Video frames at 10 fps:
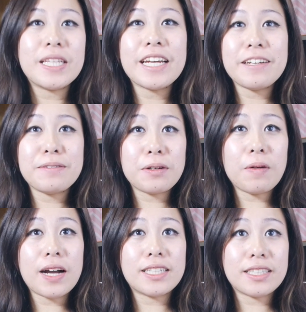Thank you for
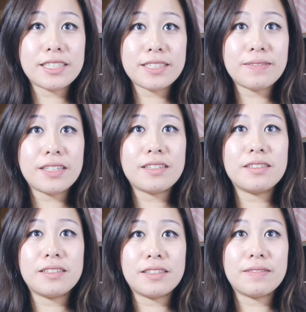watching this video
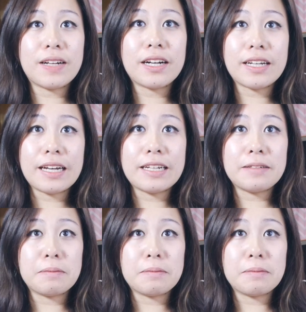to the very end.